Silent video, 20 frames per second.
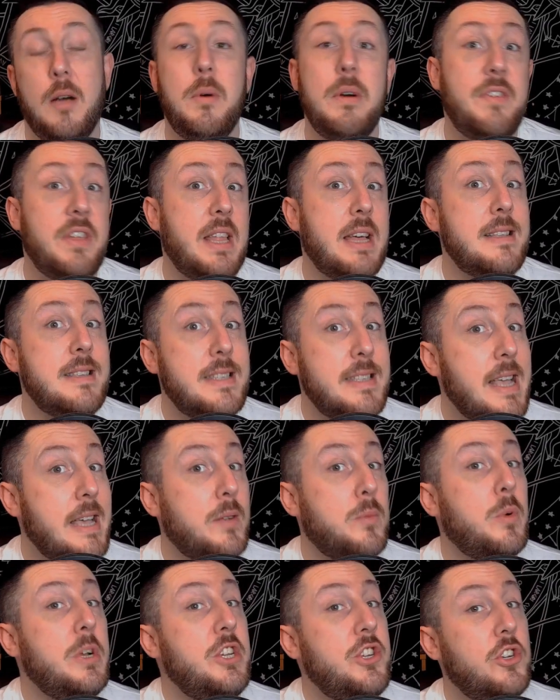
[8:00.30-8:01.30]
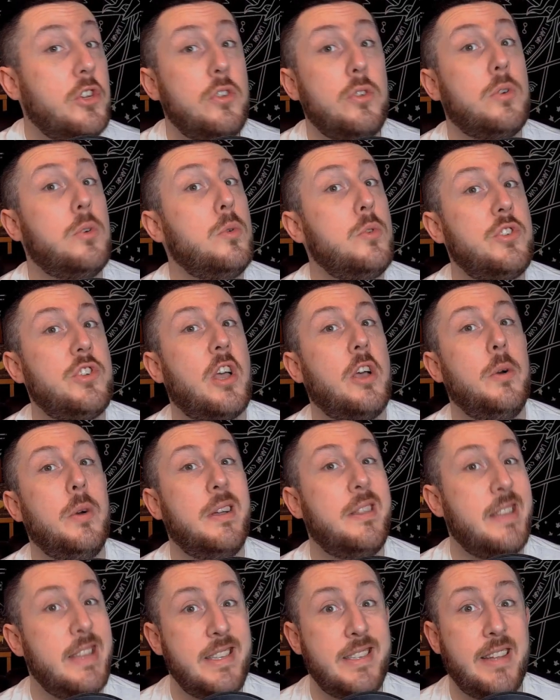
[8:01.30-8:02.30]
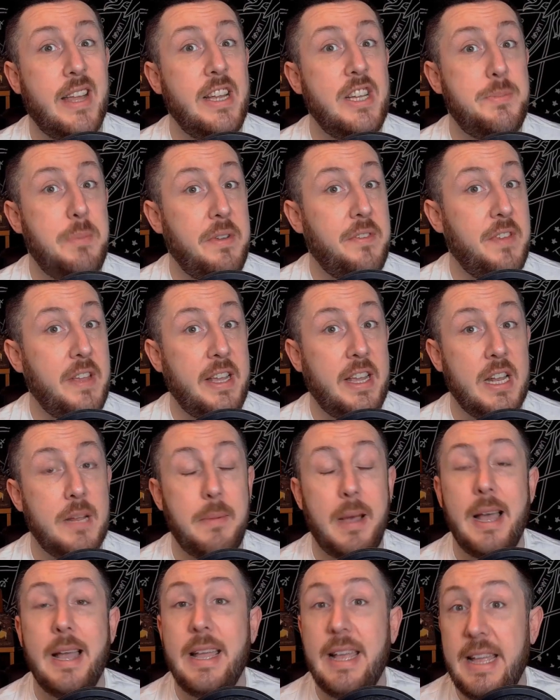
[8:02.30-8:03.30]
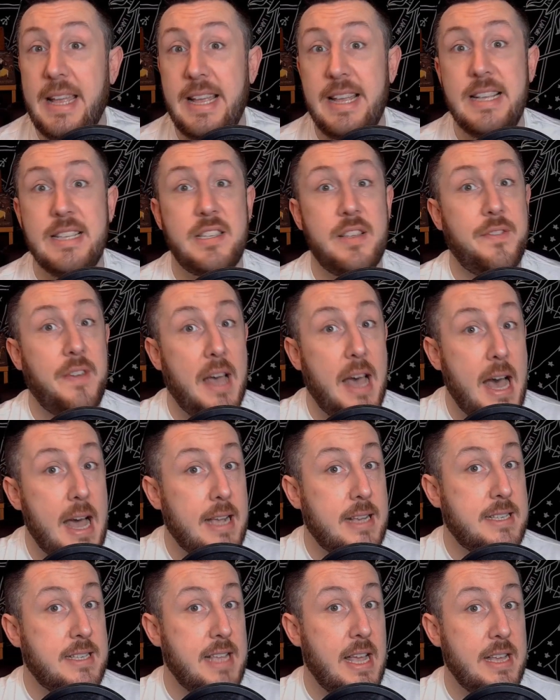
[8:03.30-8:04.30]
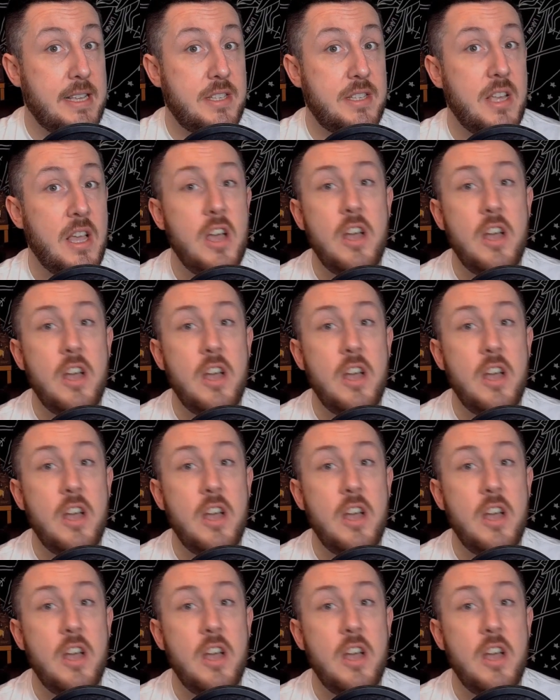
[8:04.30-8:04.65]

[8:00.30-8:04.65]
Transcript: However, that said, we should also at this stage be thinking about ease of access.